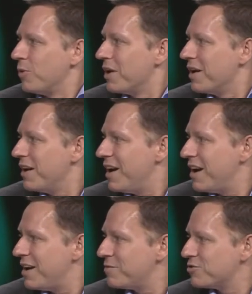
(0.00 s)
the one I
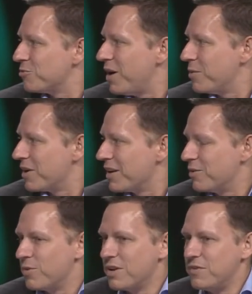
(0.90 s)
have, so why would I get
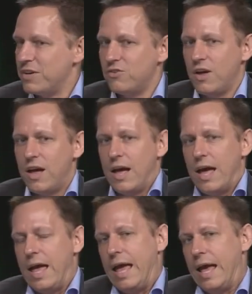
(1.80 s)
rid of it? Right.
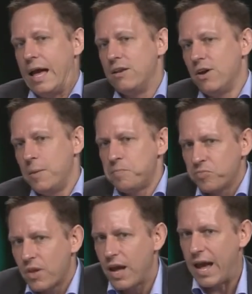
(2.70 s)
And, um,
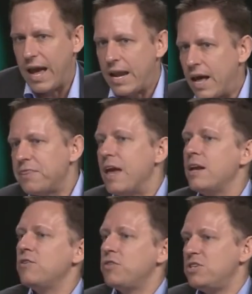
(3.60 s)
and at the
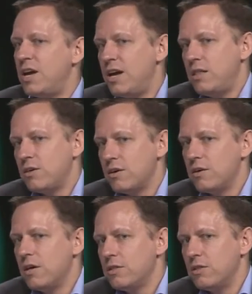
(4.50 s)
end of the day,
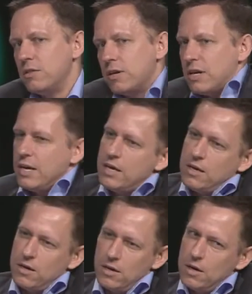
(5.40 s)
the, the, the
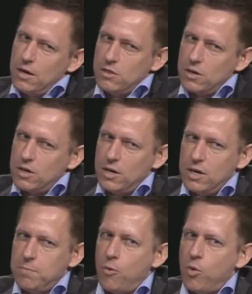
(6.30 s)
key, the
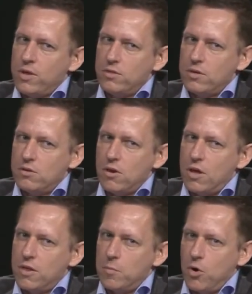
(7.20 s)
key point that, uh,
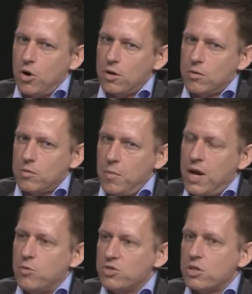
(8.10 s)
that Mark
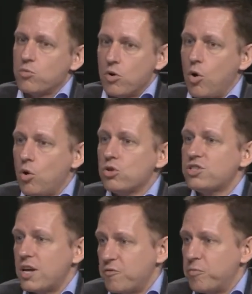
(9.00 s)
made was that there were a whole
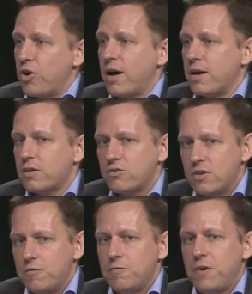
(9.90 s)
set of products
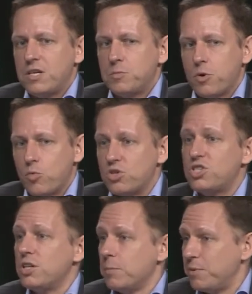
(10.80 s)
that Facebook was
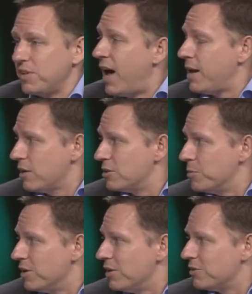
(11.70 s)
still planning to
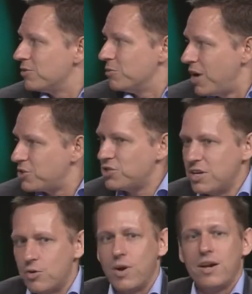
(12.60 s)
build. So not just
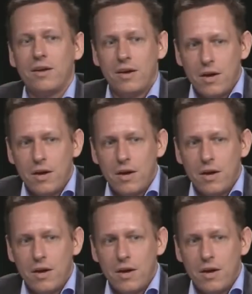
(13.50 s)
iterating,